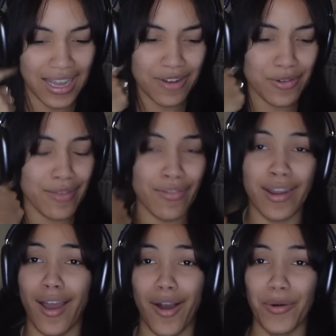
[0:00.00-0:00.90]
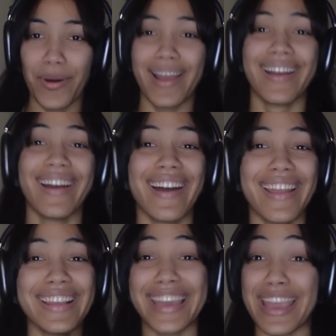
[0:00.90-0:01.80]
I don't even know.
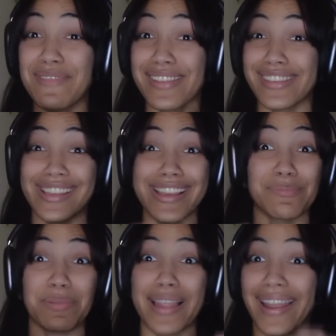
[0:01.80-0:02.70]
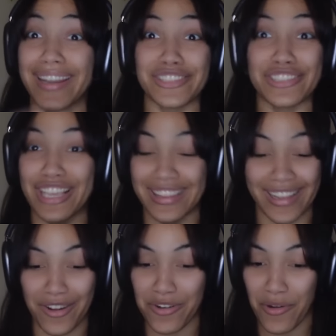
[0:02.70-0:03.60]
I came into this blind as shit.
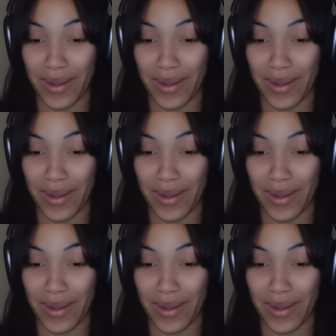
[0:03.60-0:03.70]
Like, I don't know